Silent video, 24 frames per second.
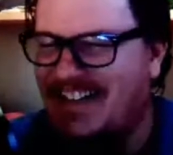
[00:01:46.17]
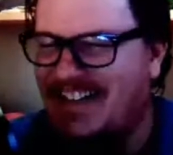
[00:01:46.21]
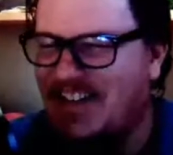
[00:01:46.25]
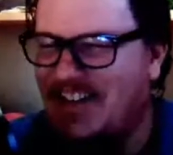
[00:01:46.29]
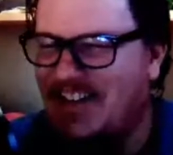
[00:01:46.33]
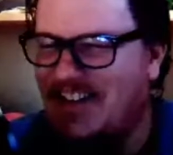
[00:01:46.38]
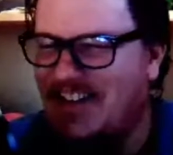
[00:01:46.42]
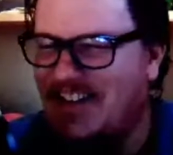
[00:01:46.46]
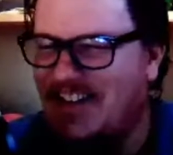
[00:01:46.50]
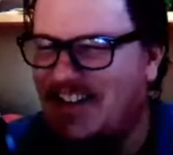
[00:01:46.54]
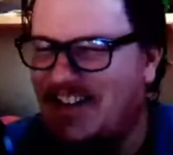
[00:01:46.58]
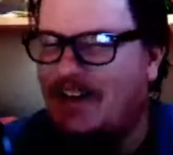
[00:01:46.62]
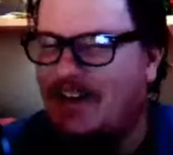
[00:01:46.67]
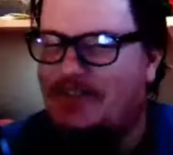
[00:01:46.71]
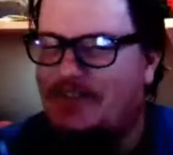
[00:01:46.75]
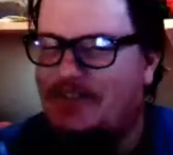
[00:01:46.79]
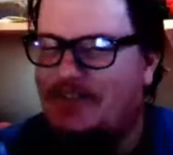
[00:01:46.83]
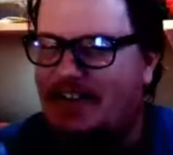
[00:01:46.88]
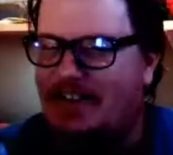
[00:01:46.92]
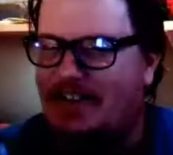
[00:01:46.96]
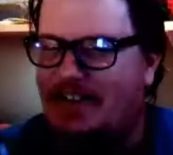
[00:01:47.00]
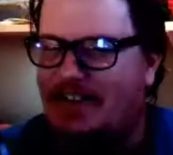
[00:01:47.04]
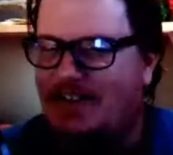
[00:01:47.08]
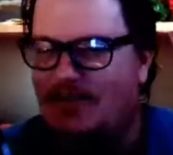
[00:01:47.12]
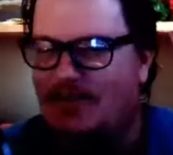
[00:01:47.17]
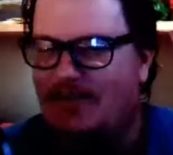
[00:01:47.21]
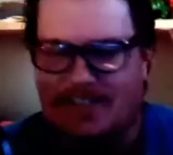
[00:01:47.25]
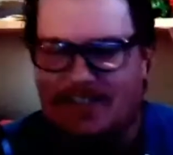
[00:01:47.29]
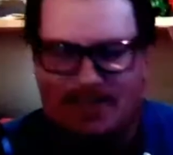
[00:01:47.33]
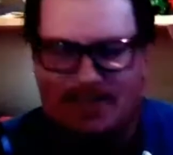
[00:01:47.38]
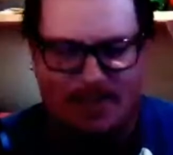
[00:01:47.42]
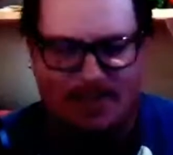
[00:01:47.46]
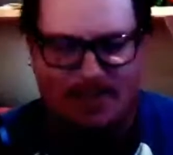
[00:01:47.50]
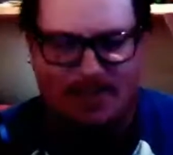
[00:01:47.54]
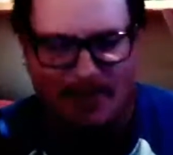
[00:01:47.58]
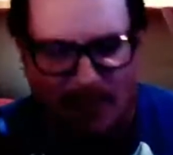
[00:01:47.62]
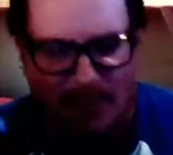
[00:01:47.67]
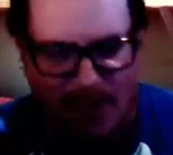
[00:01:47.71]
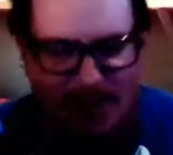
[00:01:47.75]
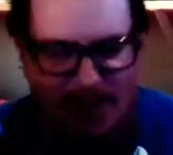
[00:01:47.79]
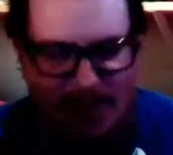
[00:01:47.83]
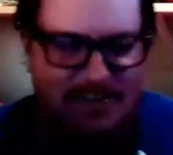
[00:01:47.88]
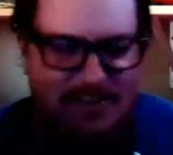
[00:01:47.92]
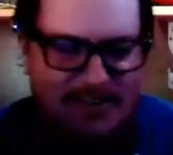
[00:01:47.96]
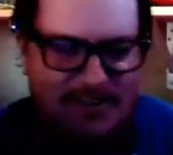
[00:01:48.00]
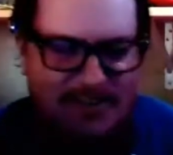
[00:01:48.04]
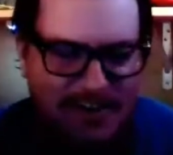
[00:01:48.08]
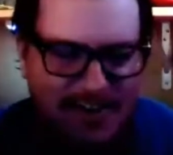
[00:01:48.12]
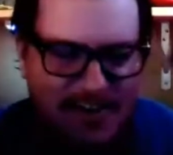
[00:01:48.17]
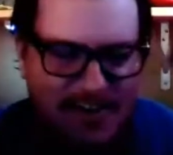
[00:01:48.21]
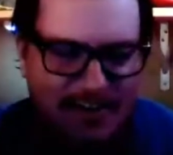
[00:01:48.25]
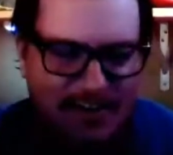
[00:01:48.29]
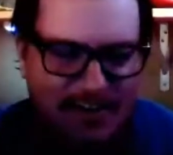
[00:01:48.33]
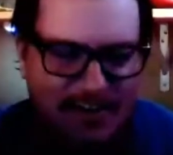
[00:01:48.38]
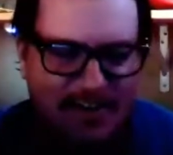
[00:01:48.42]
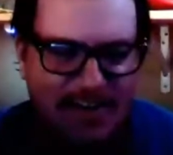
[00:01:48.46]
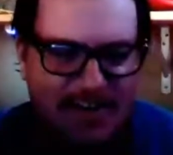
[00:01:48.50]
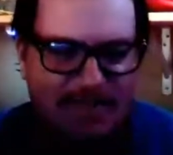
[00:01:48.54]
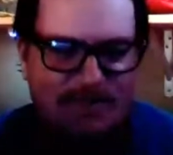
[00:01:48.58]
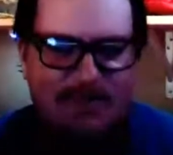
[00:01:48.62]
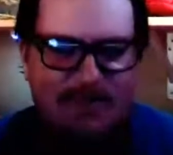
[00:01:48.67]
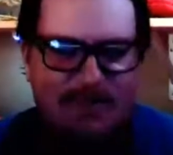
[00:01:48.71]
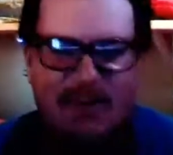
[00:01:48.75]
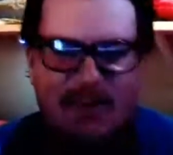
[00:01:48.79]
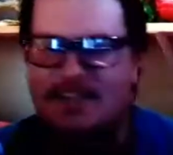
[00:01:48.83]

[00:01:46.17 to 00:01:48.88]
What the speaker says: Why are you drinking a Coors? I should be drinking a Foster today, right?